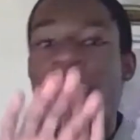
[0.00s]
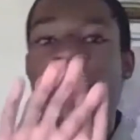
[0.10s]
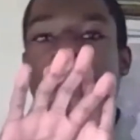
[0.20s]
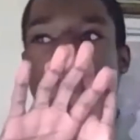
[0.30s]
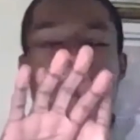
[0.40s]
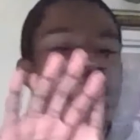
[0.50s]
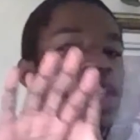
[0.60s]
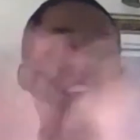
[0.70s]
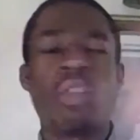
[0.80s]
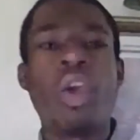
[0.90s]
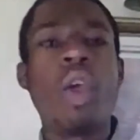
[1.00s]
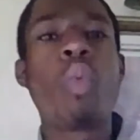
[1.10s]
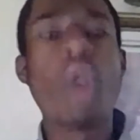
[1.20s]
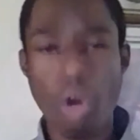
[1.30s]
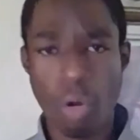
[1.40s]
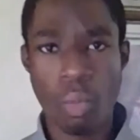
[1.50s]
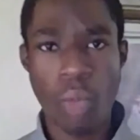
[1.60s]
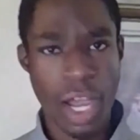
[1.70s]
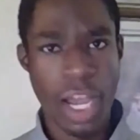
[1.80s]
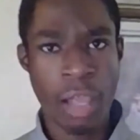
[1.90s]
is just a weird world
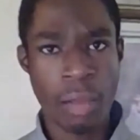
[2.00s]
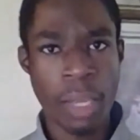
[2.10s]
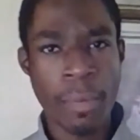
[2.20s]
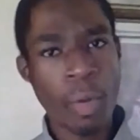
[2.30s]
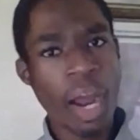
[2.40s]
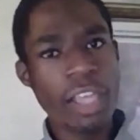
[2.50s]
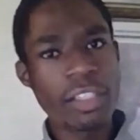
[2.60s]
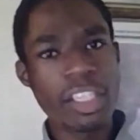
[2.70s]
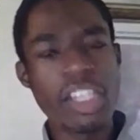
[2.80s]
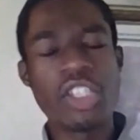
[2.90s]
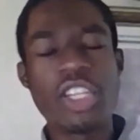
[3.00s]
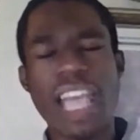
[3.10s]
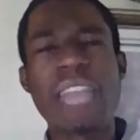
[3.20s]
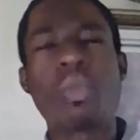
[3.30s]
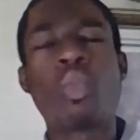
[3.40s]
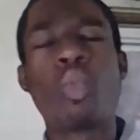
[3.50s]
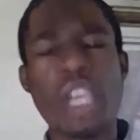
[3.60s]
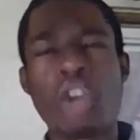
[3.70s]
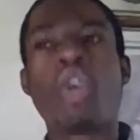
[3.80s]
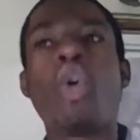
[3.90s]
right now. Am I right? It's just a
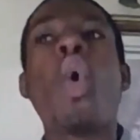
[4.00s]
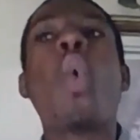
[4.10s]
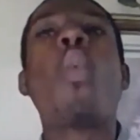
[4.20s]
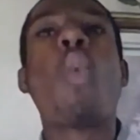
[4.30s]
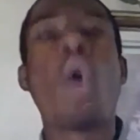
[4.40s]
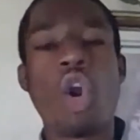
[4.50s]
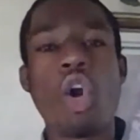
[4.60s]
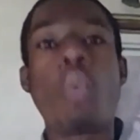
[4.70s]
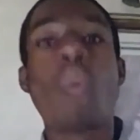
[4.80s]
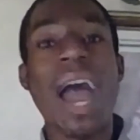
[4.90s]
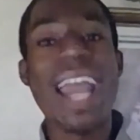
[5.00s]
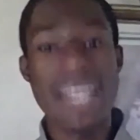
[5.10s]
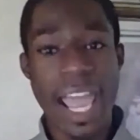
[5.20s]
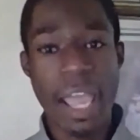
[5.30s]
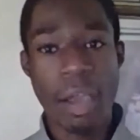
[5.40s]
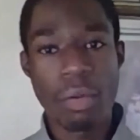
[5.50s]
weird world right now.